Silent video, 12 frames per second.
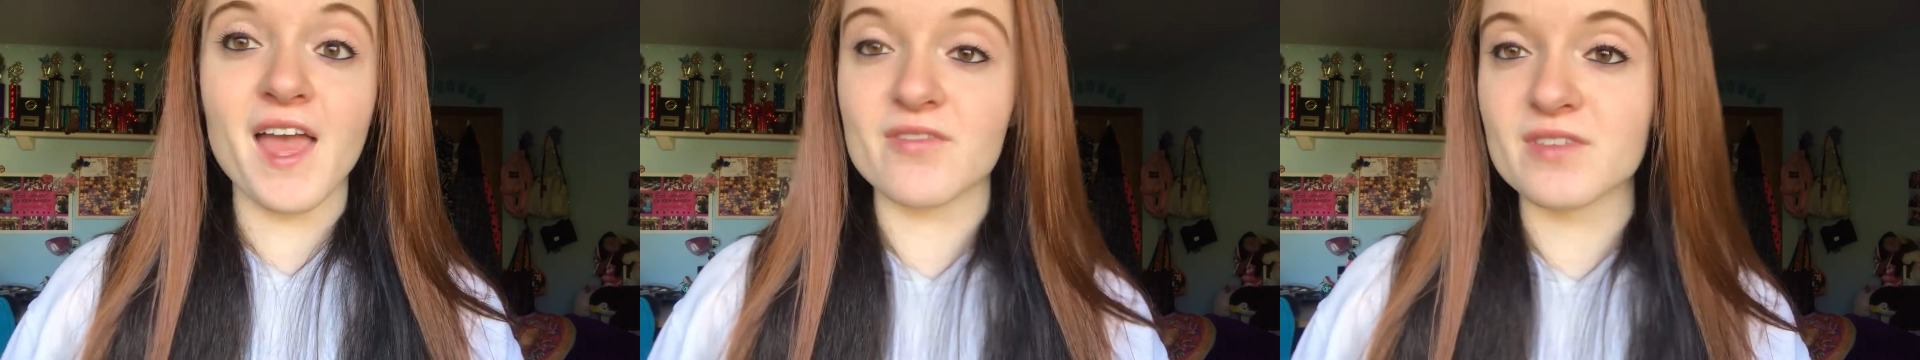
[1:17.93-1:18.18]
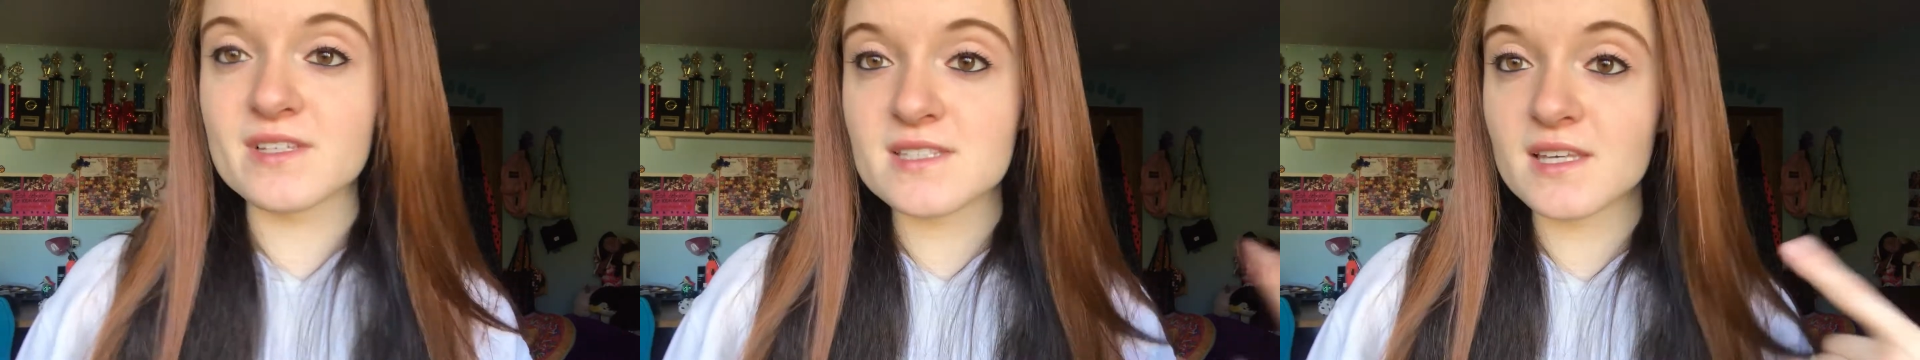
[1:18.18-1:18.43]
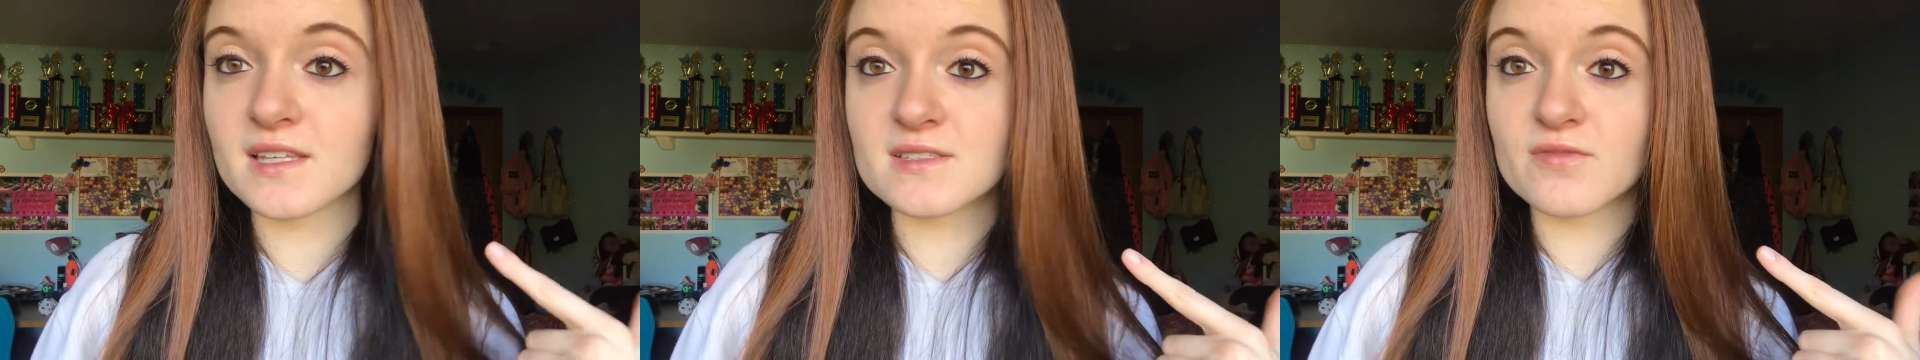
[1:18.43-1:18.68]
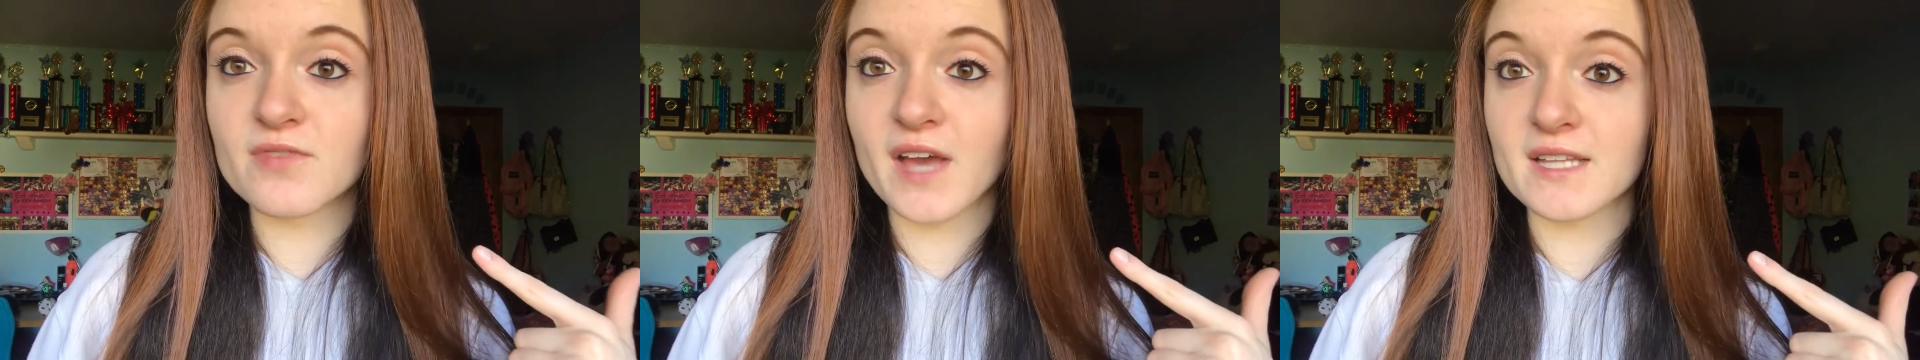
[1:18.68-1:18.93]
if this thing gets
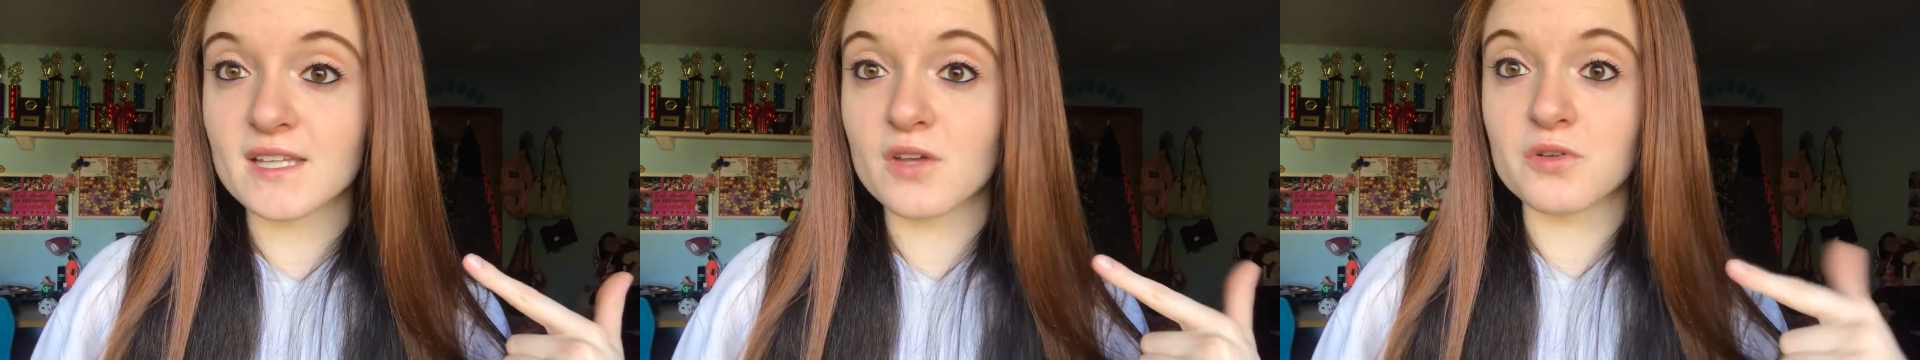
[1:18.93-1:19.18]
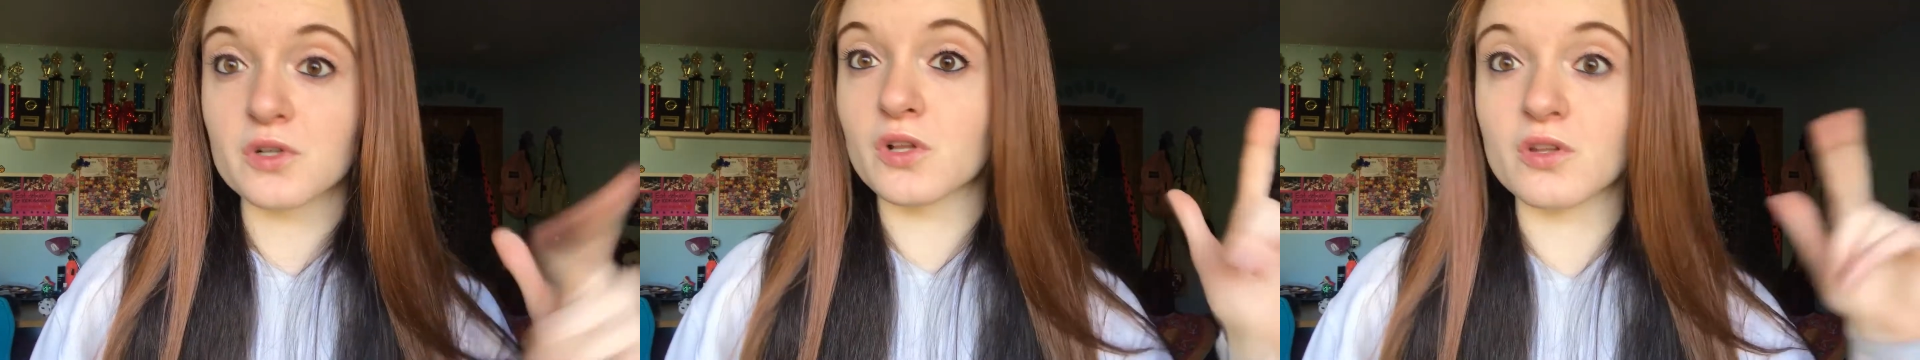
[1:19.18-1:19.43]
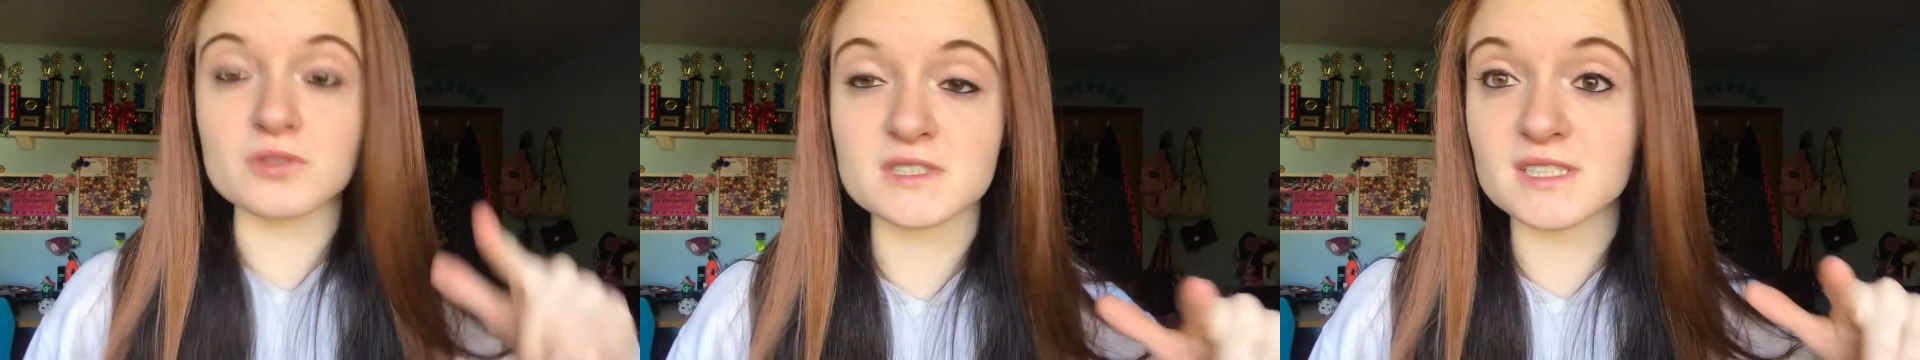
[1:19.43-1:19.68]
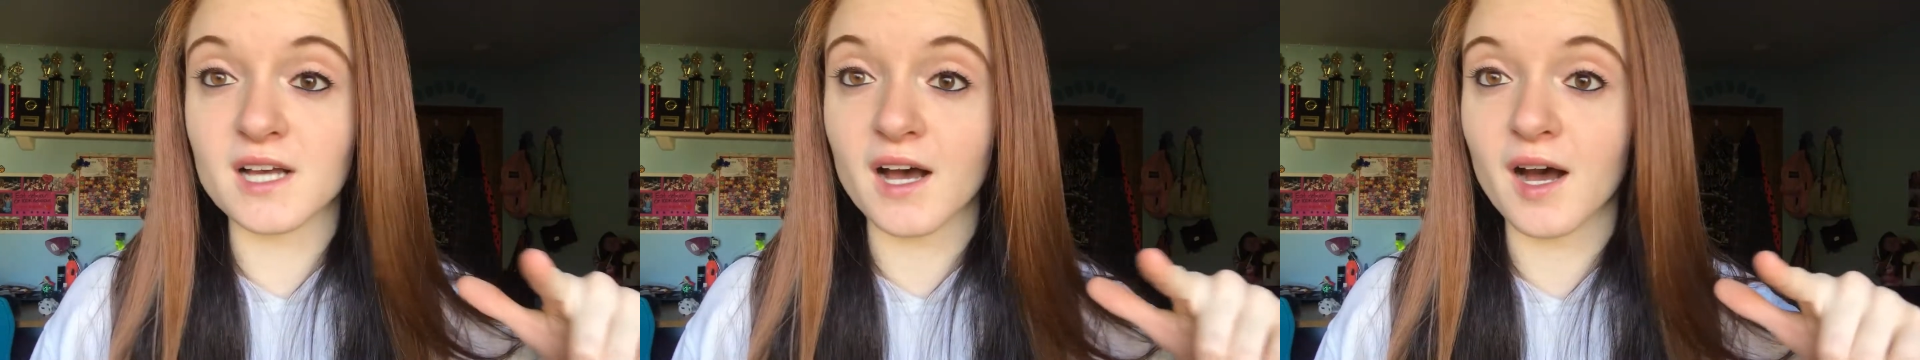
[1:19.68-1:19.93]
infected or
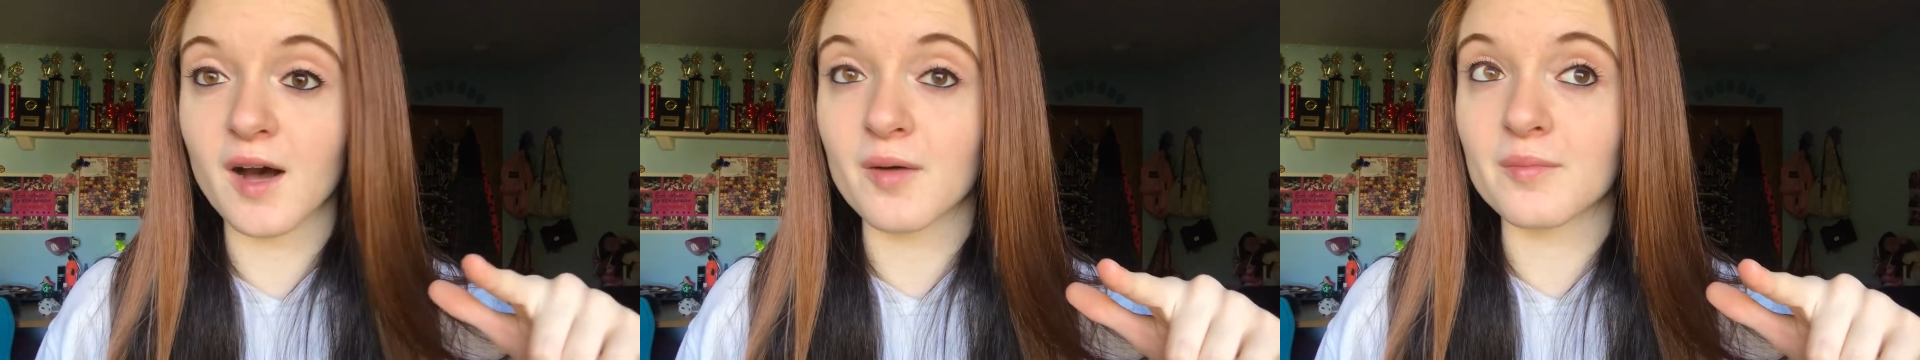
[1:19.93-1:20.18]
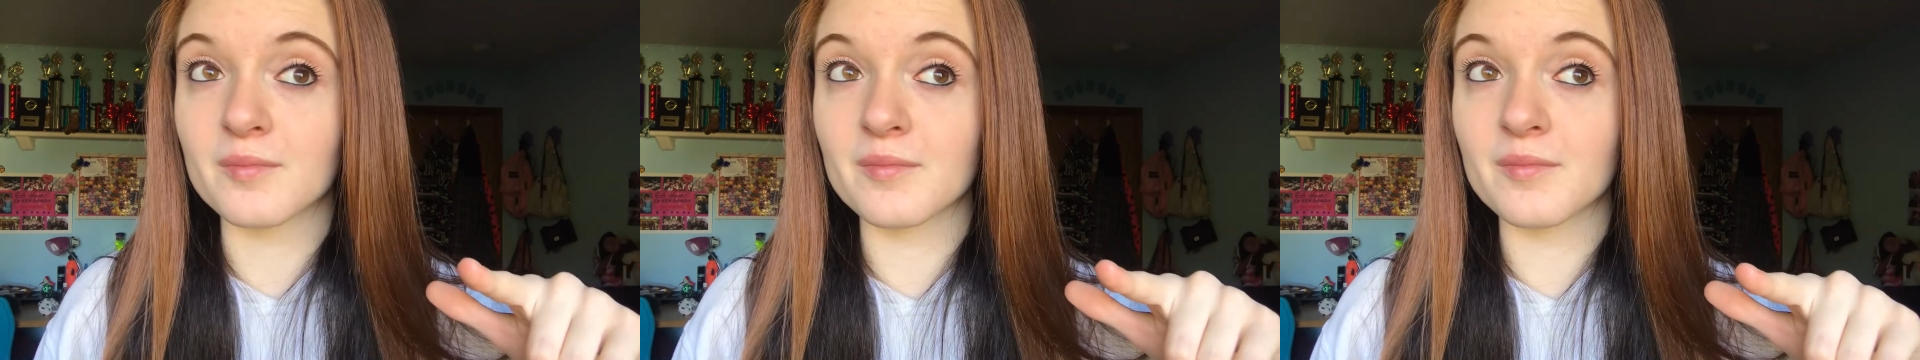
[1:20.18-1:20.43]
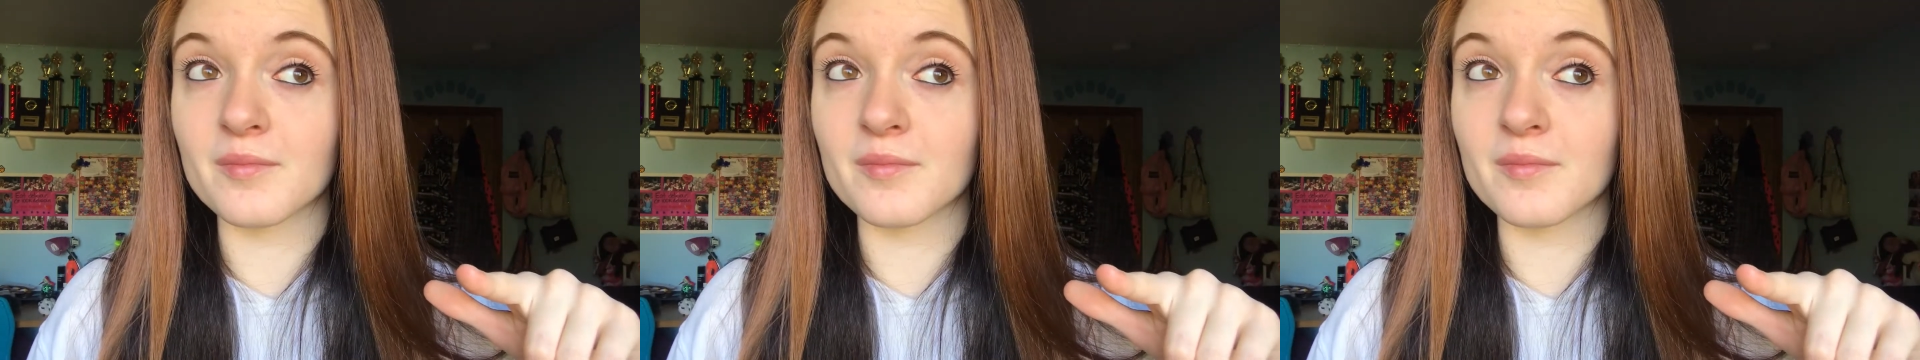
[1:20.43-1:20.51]
closes up,